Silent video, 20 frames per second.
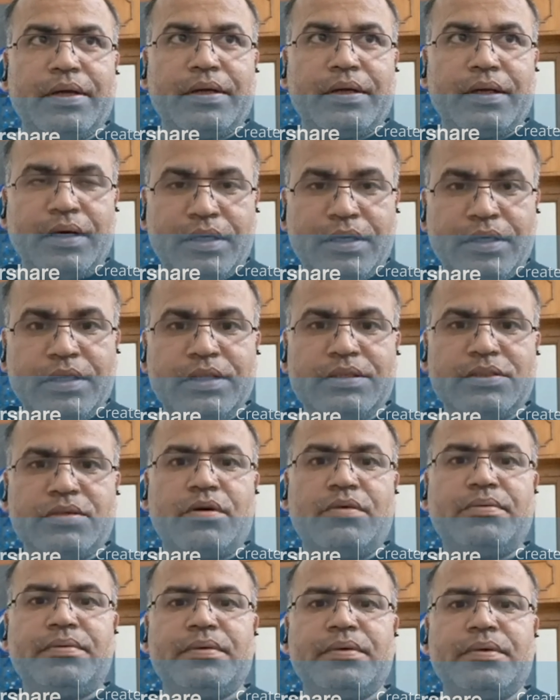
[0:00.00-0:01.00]
turn is
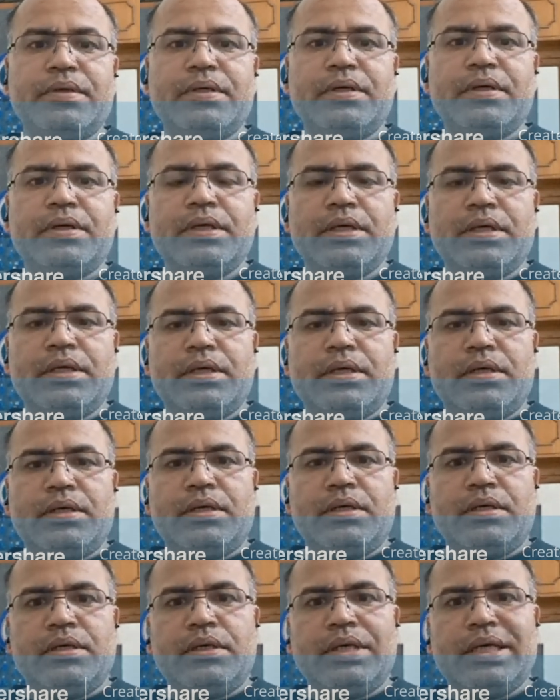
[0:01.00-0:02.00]
of
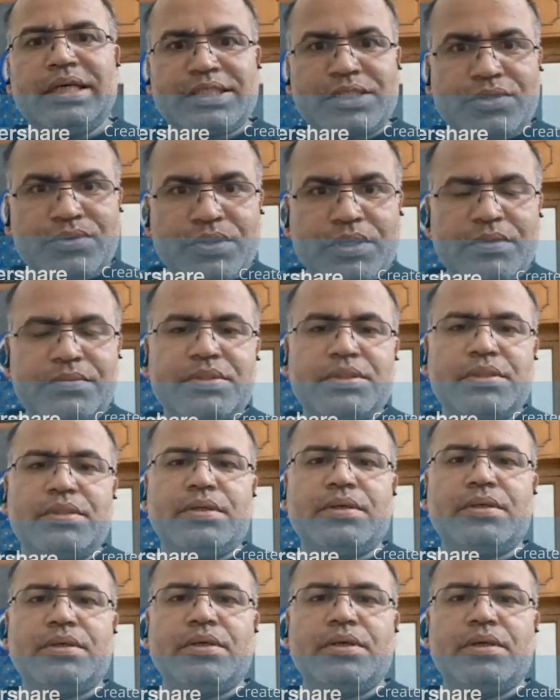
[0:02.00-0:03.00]
executives
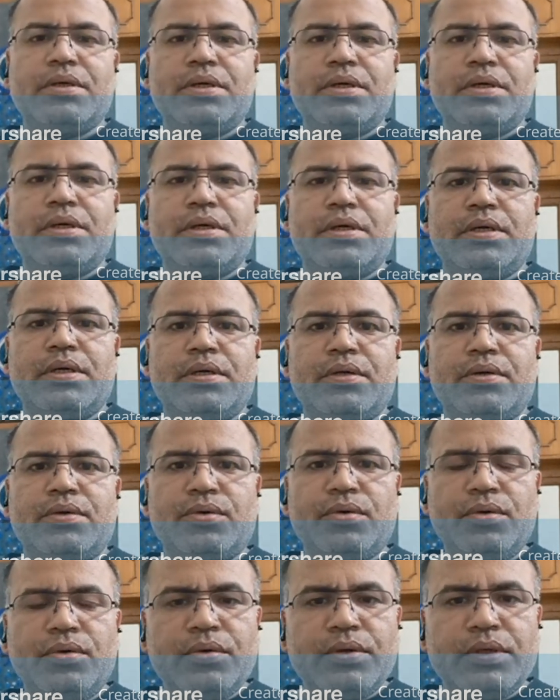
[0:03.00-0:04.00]

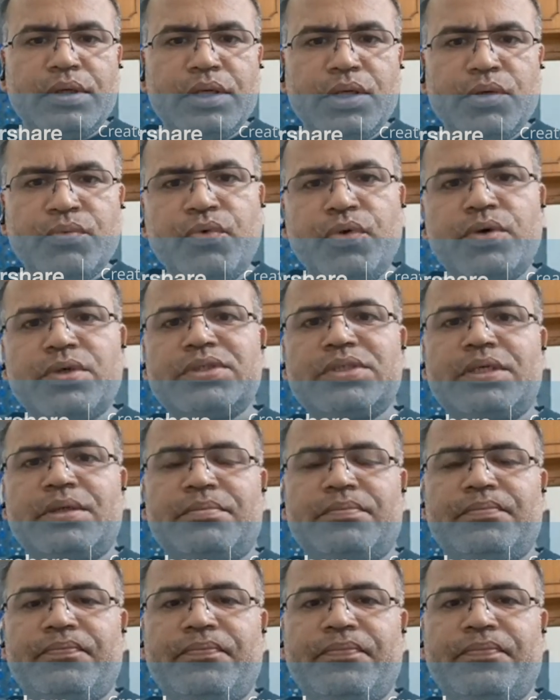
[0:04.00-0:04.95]
to enforce them.